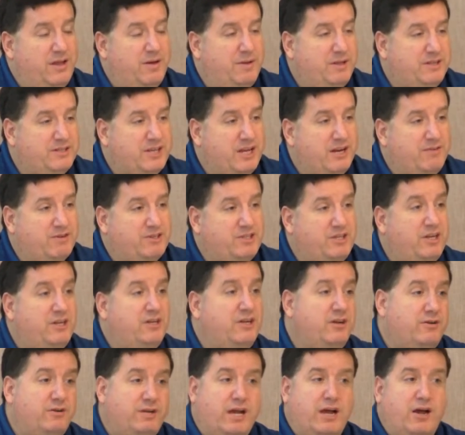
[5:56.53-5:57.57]
Now, that's kind of
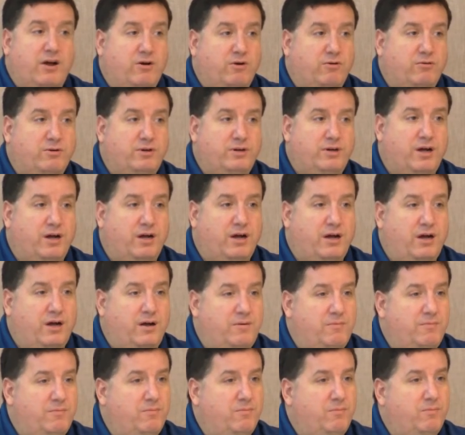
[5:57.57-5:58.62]
exciting.
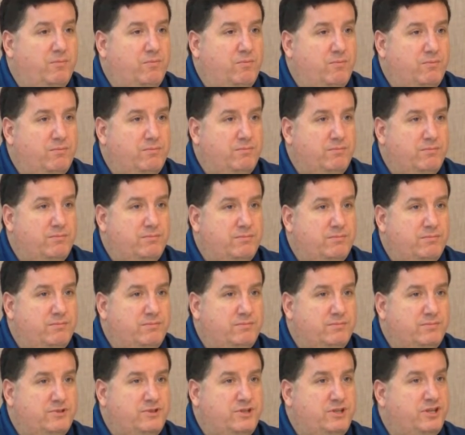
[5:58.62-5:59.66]
Now,
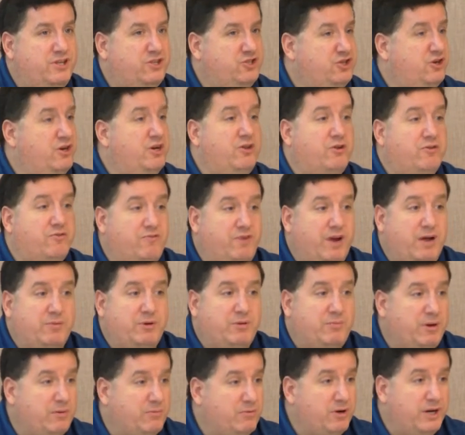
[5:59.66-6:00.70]
is there any other
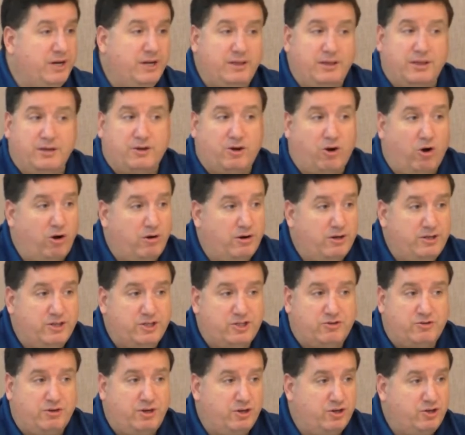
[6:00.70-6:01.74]
family member in the car
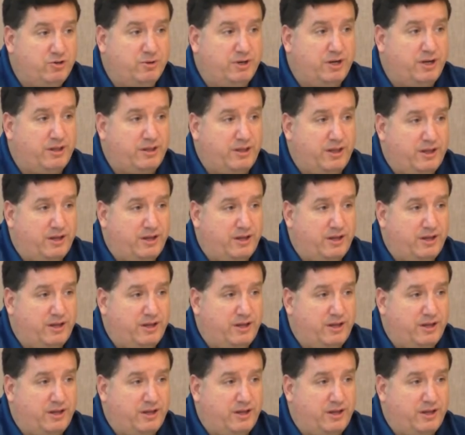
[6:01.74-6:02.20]
industry or doing